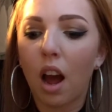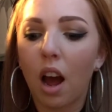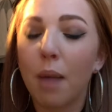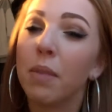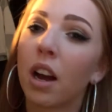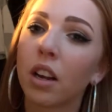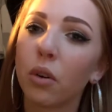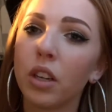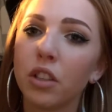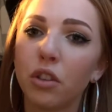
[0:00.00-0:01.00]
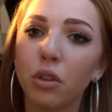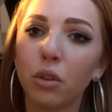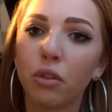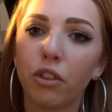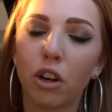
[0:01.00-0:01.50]
I'm not going to
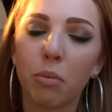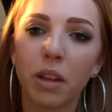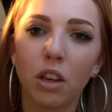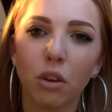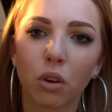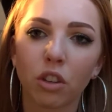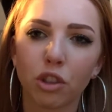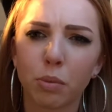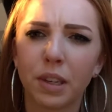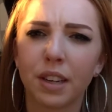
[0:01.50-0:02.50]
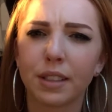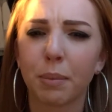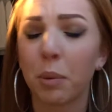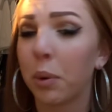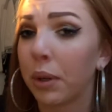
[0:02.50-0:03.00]
film in New York just because I'm
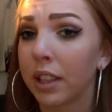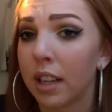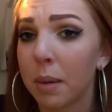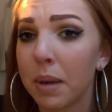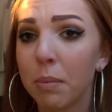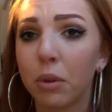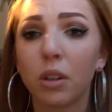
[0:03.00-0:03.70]
going to be with a lot of people.